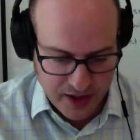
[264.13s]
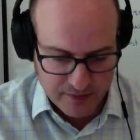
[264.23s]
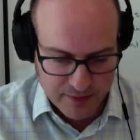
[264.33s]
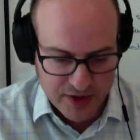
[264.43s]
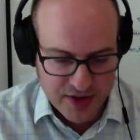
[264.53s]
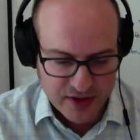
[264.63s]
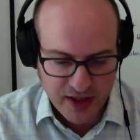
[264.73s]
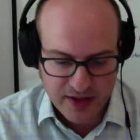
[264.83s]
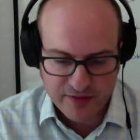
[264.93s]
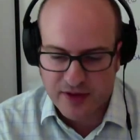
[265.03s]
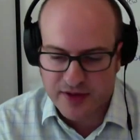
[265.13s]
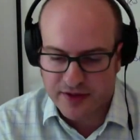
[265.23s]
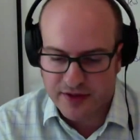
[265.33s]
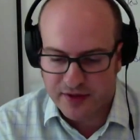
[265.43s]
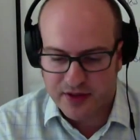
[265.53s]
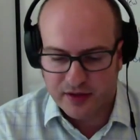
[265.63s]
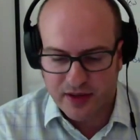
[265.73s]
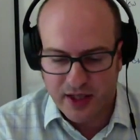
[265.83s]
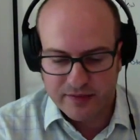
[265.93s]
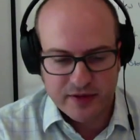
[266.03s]
Personally, I've noticed that there's a
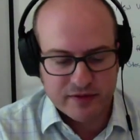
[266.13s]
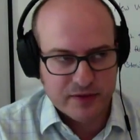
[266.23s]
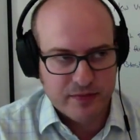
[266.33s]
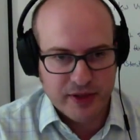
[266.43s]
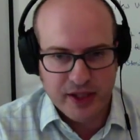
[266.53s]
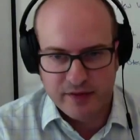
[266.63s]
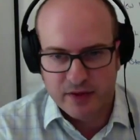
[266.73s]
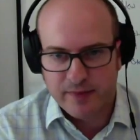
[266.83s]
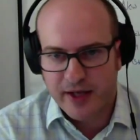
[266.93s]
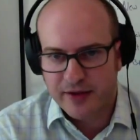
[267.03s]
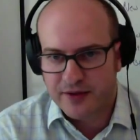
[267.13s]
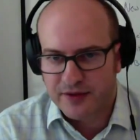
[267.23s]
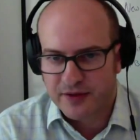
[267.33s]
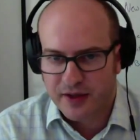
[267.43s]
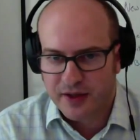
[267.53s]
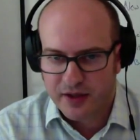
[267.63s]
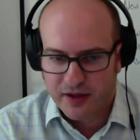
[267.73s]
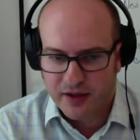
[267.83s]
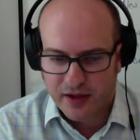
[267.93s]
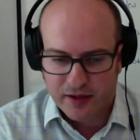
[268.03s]
lot of different behavior patterns.
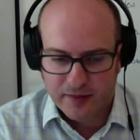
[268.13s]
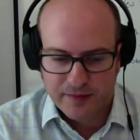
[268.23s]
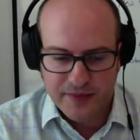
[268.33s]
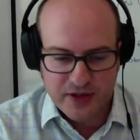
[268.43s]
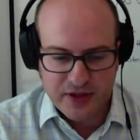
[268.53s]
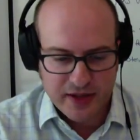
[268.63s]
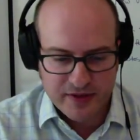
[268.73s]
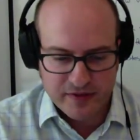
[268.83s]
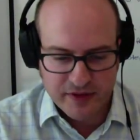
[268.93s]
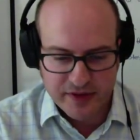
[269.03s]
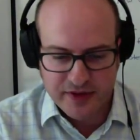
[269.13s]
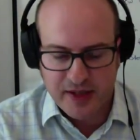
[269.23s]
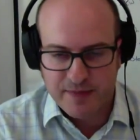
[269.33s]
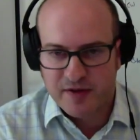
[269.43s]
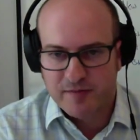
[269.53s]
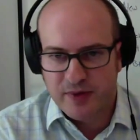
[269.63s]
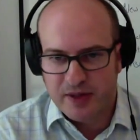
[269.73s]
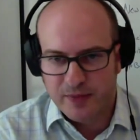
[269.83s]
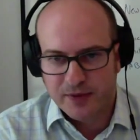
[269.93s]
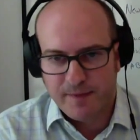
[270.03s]
There's a lot of different types of
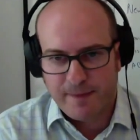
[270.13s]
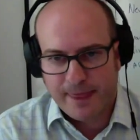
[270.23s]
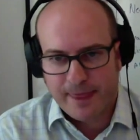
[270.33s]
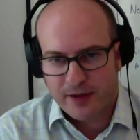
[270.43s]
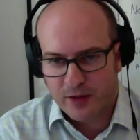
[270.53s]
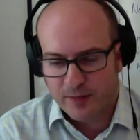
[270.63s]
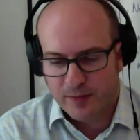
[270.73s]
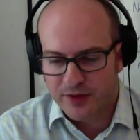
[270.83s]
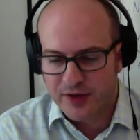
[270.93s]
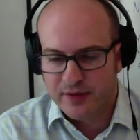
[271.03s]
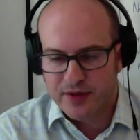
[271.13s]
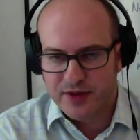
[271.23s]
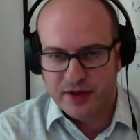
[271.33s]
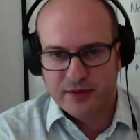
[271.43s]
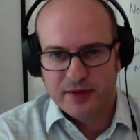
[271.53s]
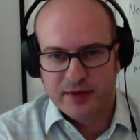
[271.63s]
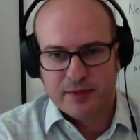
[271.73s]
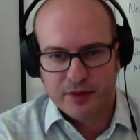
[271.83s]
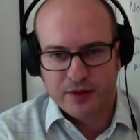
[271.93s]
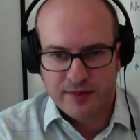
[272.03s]
people who approach the museum and
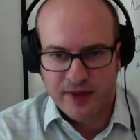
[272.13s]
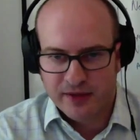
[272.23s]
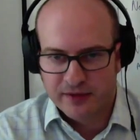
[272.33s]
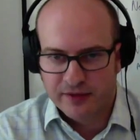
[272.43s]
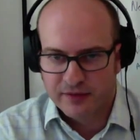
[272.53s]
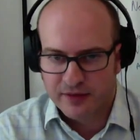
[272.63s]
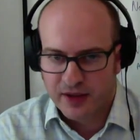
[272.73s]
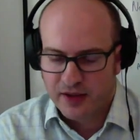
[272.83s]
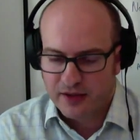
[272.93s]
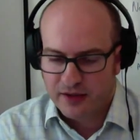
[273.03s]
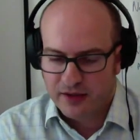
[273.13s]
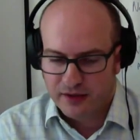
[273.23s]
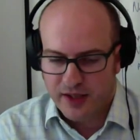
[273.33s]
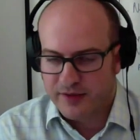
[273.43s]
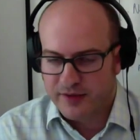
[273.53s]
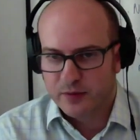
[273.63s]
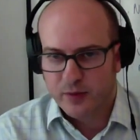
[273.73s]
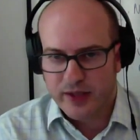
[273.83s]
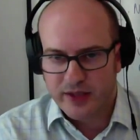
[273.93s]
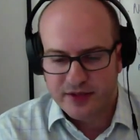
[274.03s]
approach the pen in a lot of different
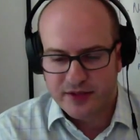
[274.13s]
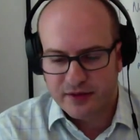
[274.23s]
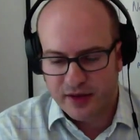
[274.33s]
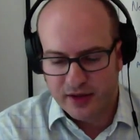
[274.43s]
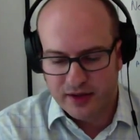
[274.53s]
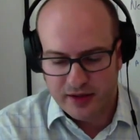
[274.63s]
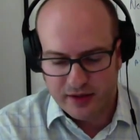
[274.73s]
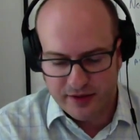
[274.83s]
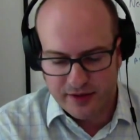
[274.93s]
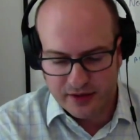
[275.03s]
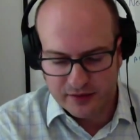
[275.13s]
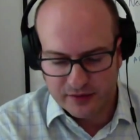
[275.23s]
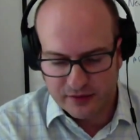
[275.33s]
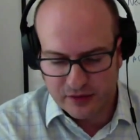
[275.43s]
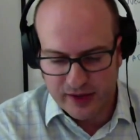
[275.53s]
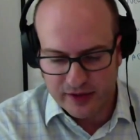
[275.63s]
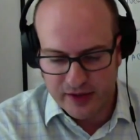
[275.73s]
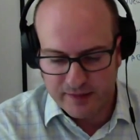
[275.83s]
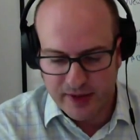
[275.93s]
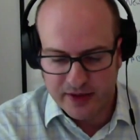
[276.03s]
ways. And I think it greatly
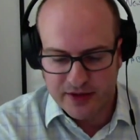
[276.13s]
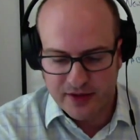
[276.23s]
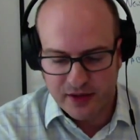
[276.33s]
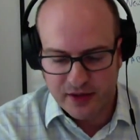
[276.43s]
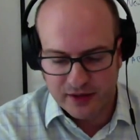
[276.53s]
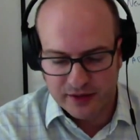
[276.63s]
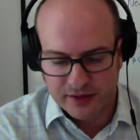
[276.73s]
depends on